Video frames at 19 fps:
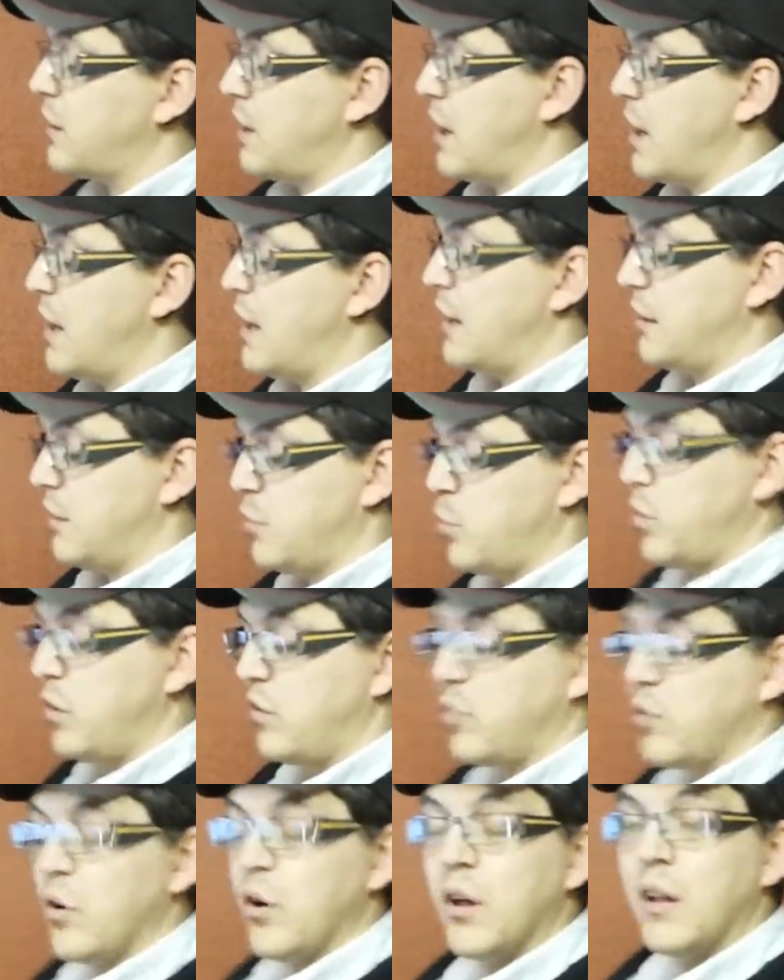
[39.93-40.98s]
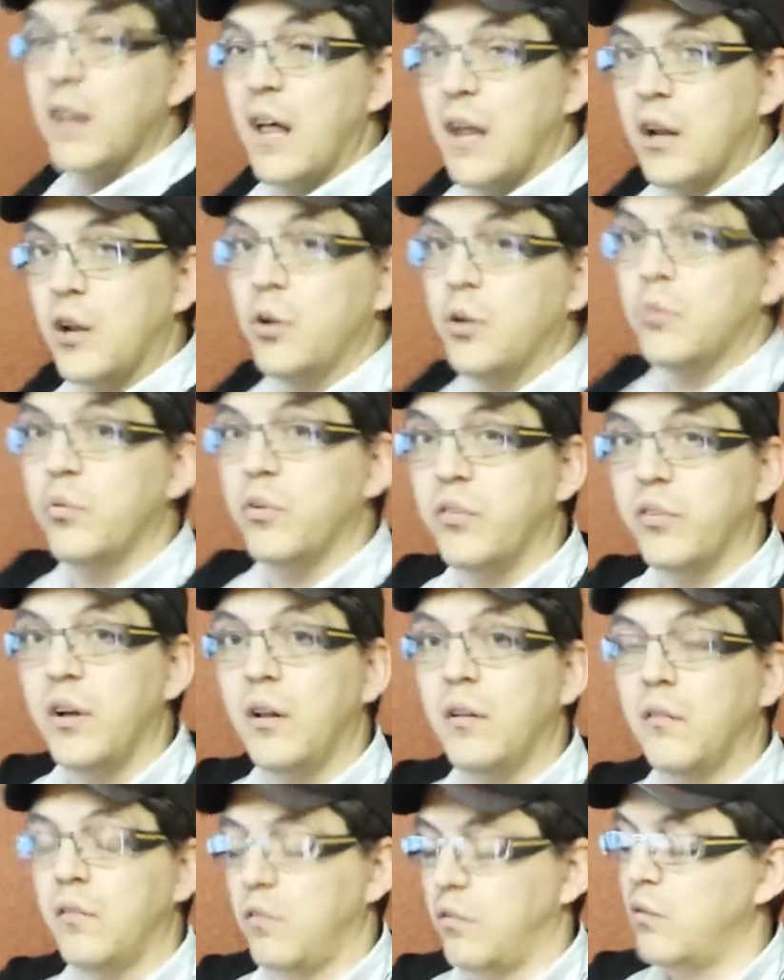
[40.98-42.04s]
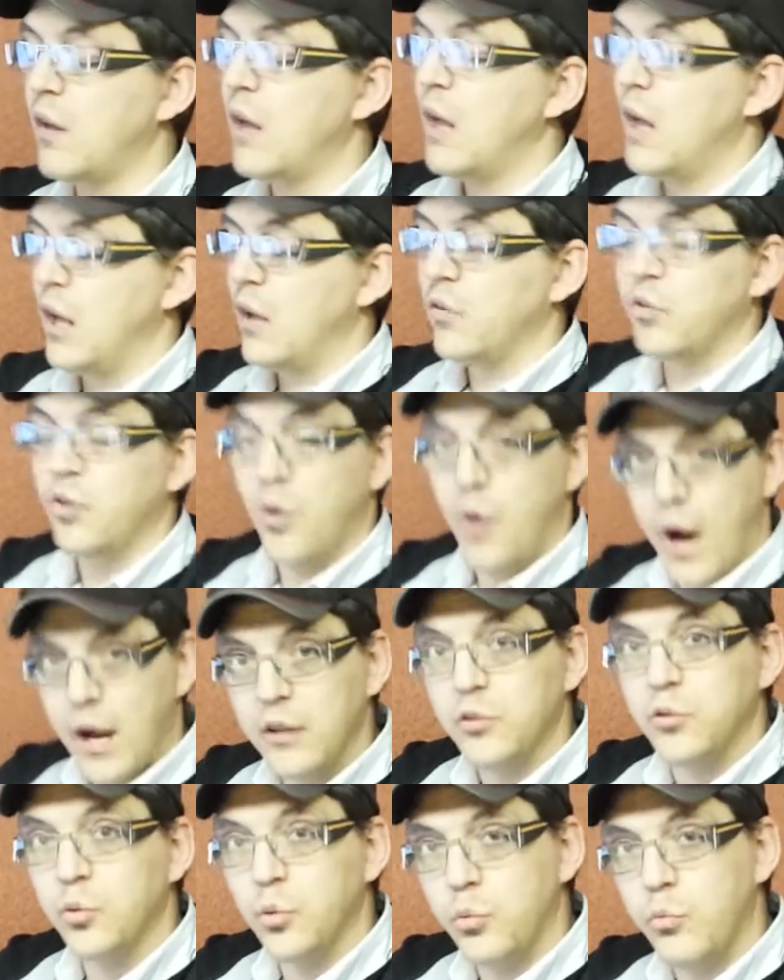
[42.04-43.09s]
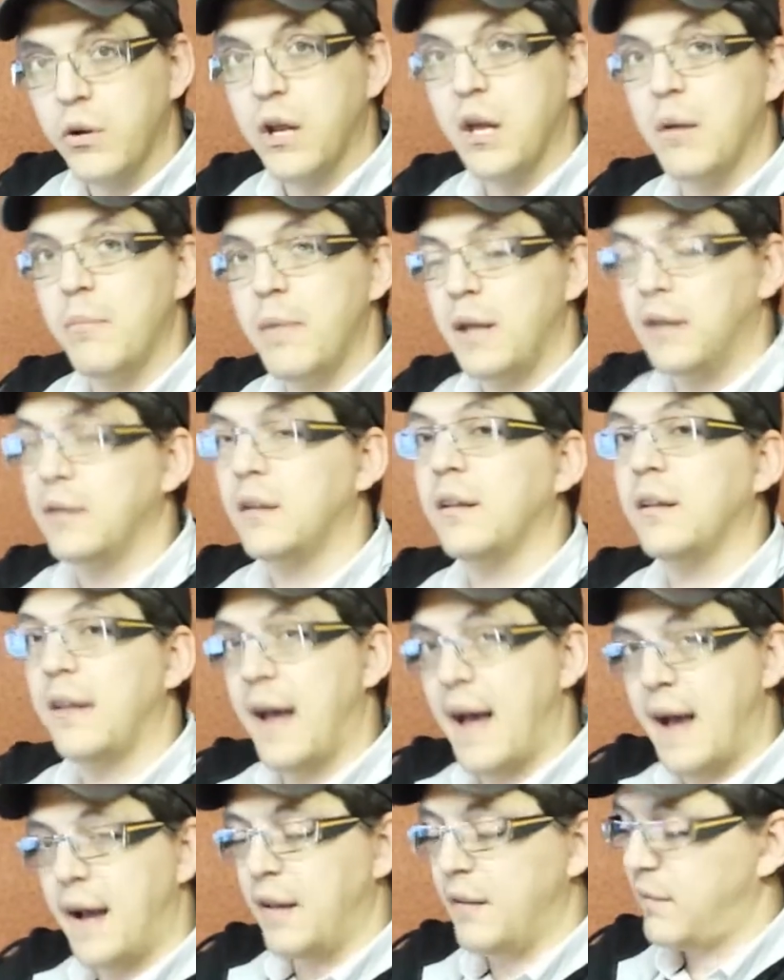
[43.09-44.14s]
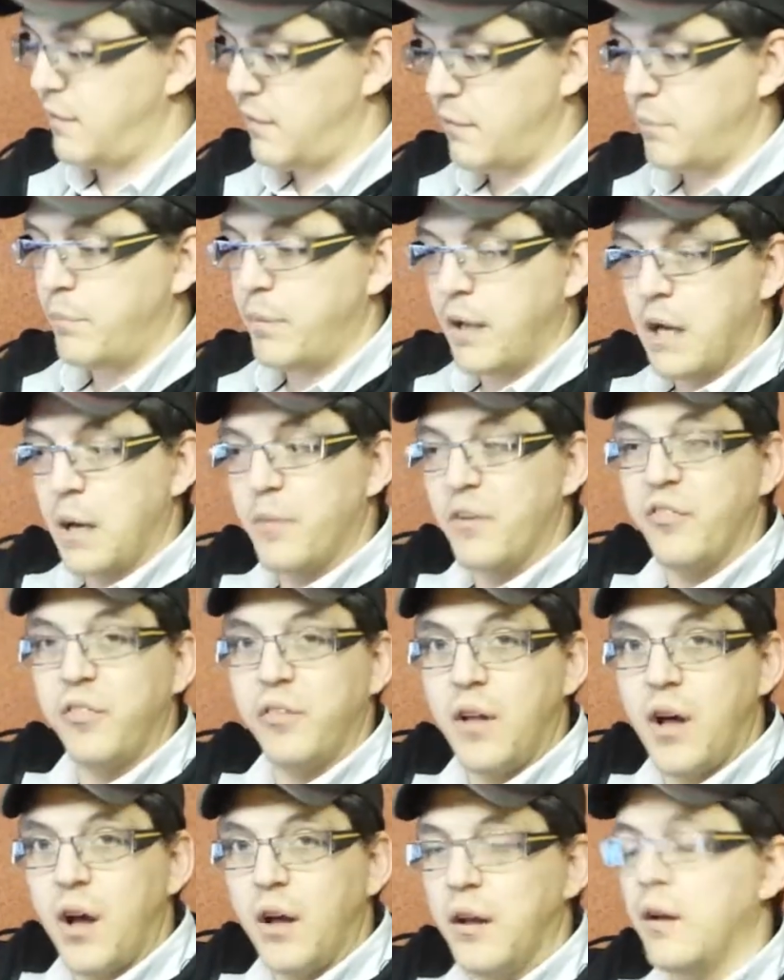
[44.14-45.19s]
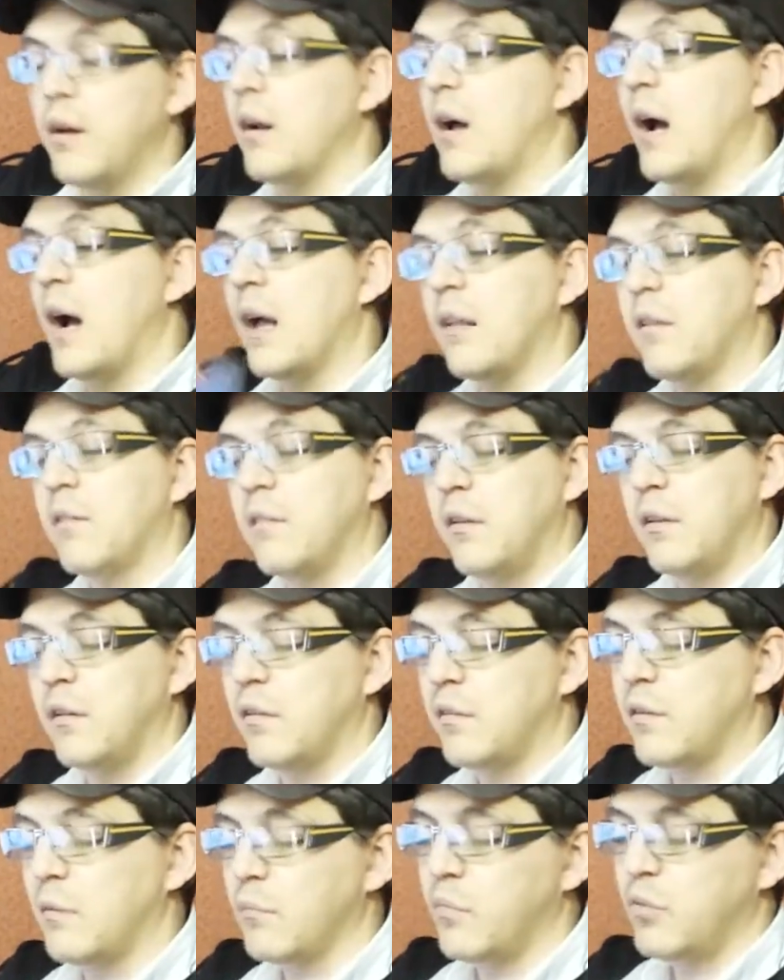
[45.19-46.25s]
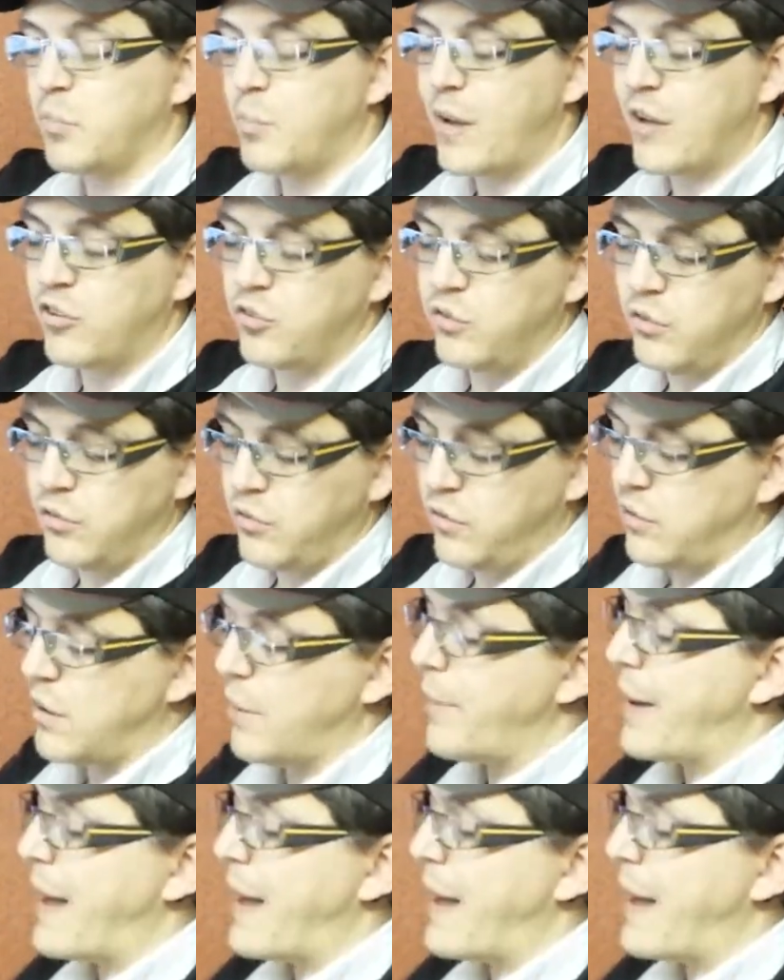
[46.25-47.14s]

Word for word: it and we saw a lot of good results. So I do recommend it, guys. Pick up a flyer. I see there's some specials in the